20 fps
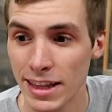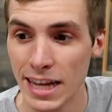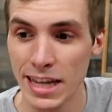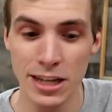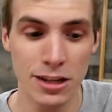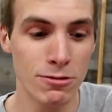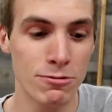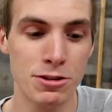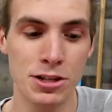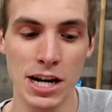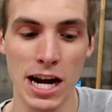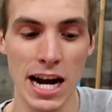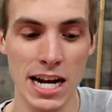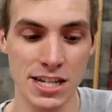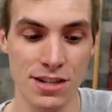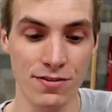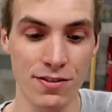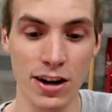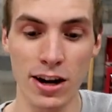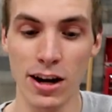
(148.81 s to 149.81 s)
Thank you,
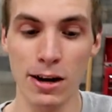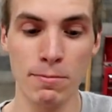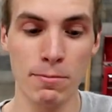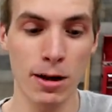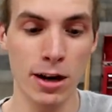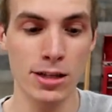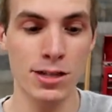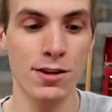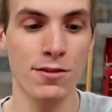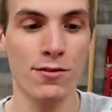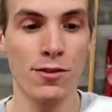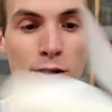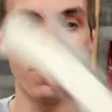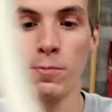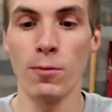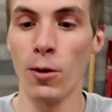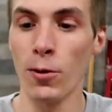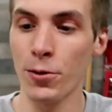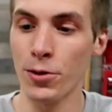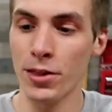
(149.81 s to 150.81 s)
Josh, very much for
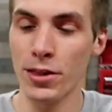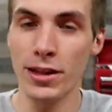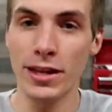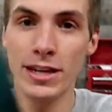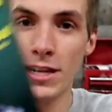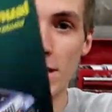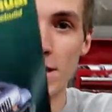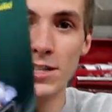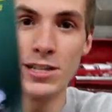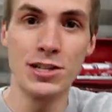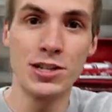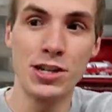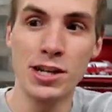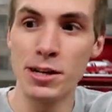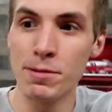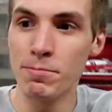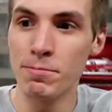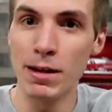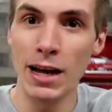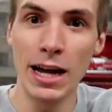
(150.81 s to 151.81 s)
both the
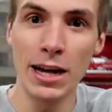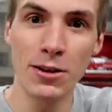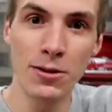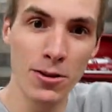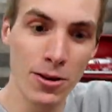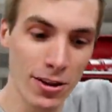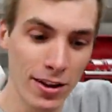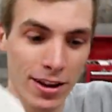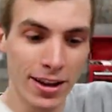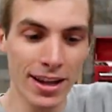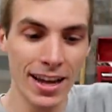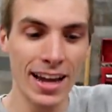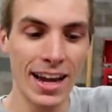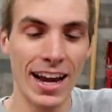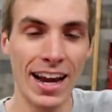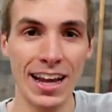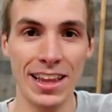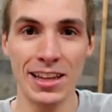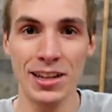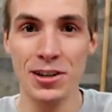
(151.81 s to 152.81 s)
Jeep manual and